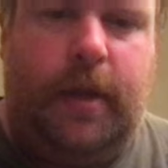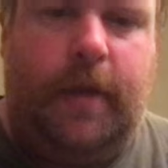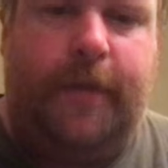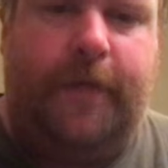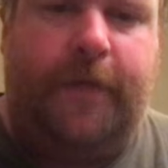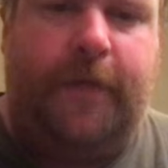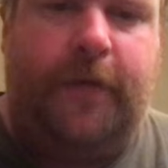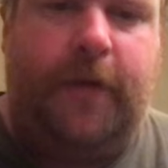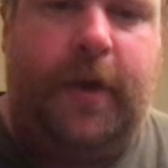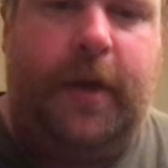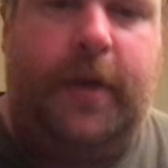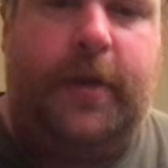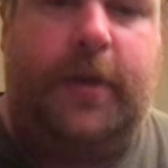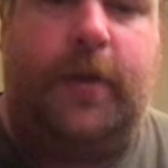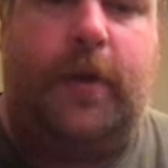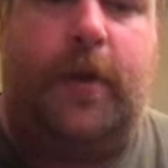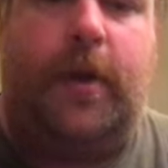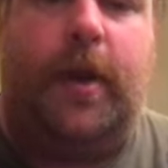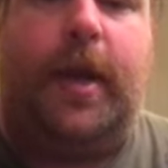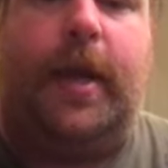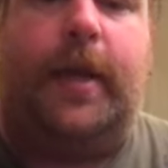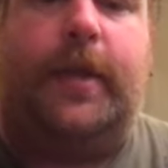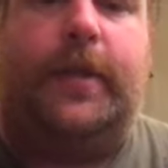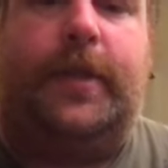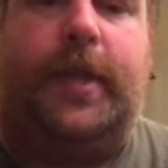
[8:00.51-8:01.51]
the freezer
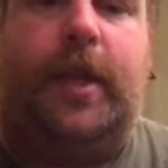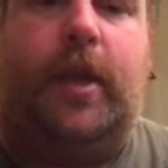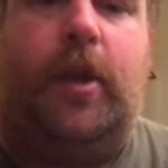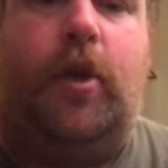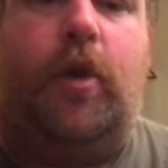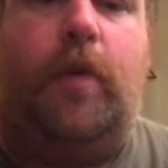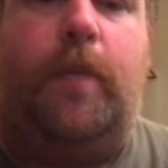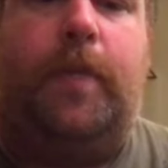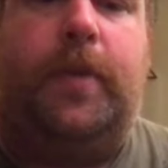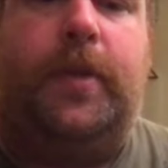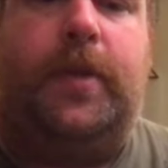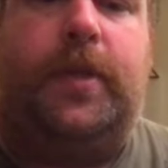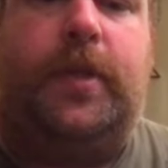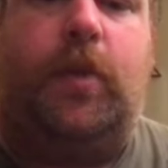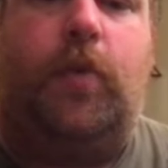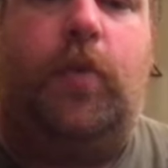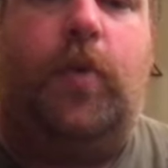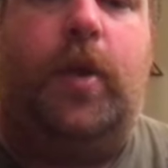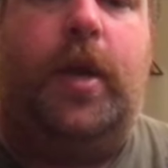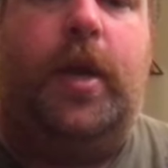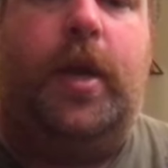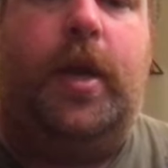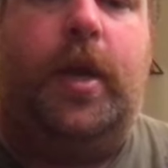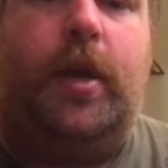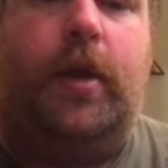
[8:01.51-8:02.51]
as he opens the
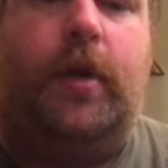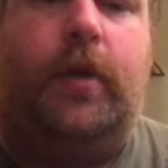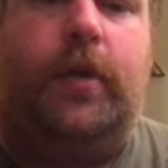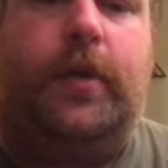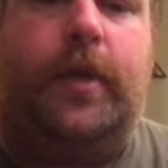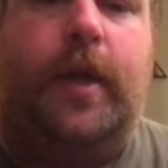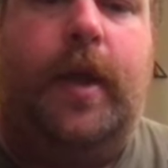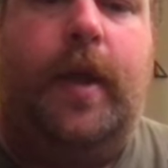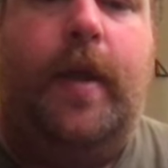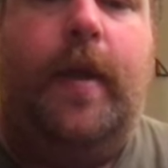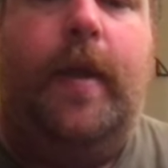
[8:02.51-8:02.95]
windows.